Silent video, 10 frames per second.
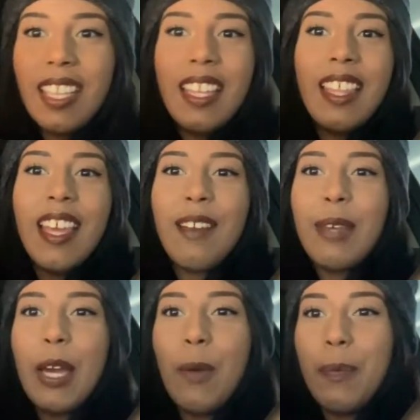And then
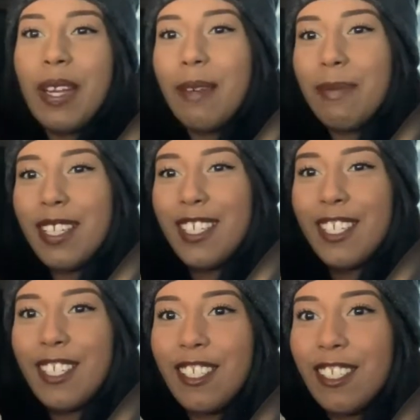we open up the
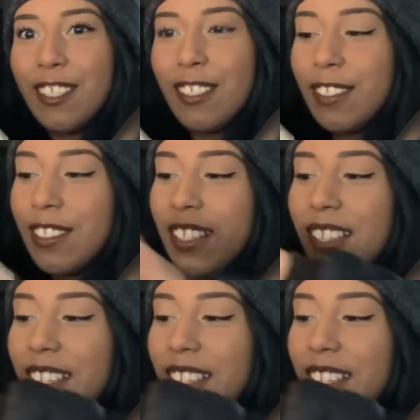shoe.